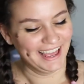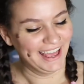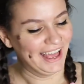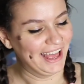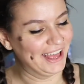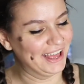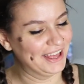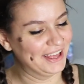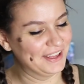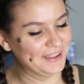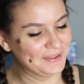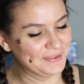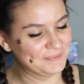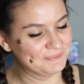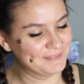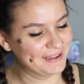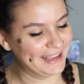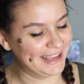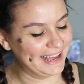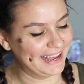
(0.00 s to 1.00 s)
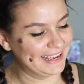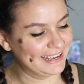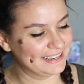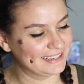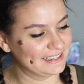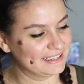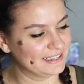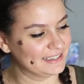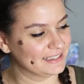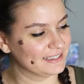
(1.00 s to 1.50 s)

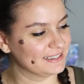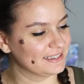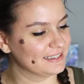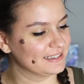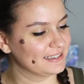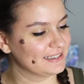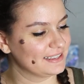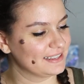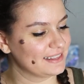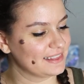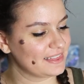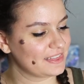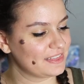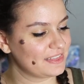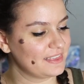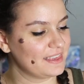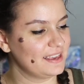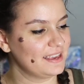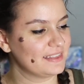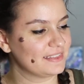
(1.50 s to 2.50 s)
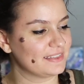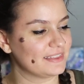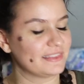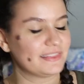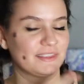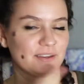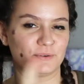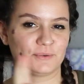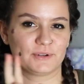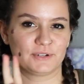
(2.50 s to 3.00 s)
I think that
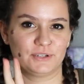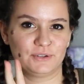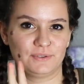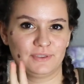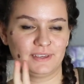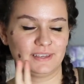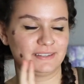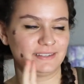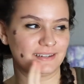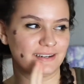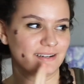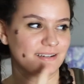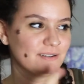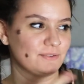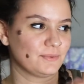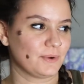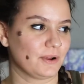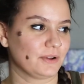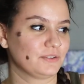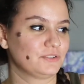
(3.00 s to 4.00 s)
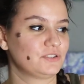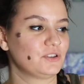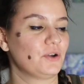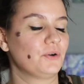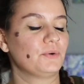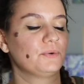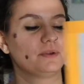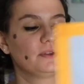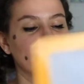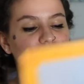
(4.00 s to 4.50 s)
there were 2 things that I did wrong.
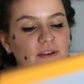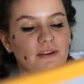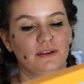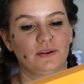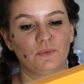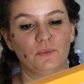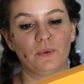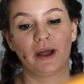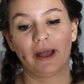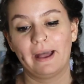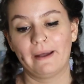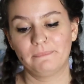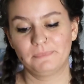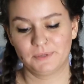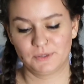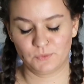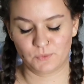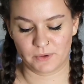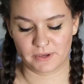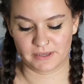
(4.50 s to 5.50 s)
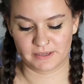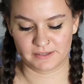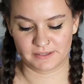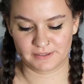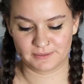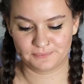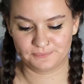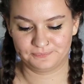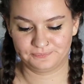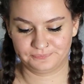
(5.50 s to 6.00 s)
So what happened
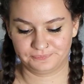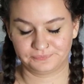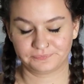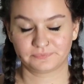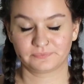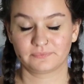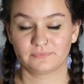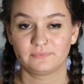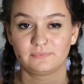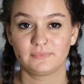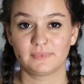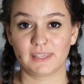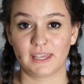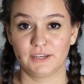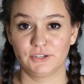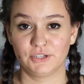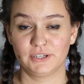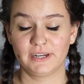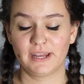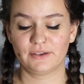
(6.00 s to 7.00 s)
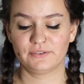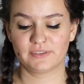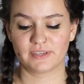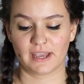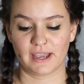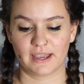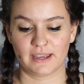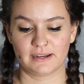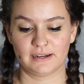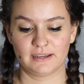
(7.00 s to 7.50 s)
was I took it
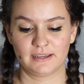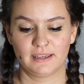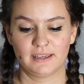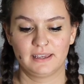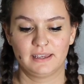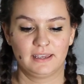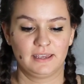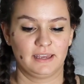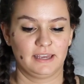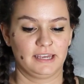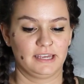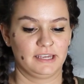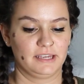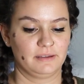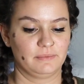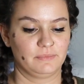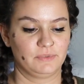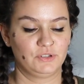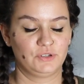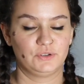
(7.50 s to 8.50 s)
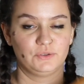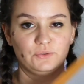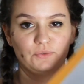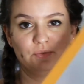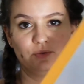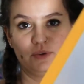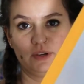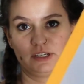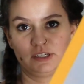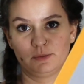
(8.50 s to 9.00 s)
outside
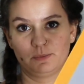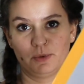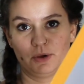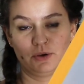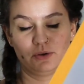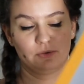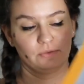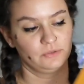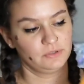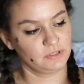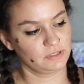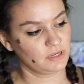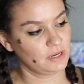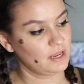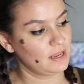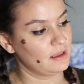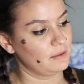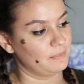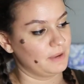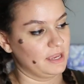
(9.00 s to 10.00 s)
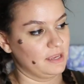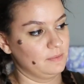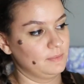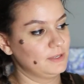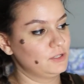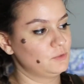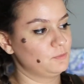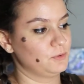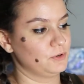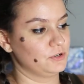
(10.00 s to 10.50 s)
to expose. My
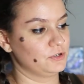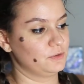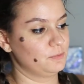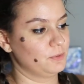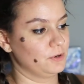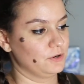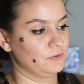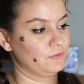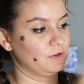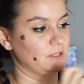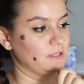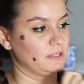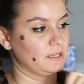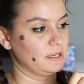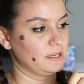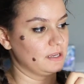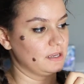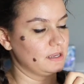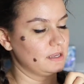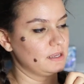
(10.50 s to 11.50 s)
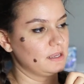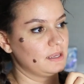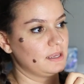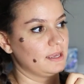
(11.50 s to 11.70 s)
image burned perfectly.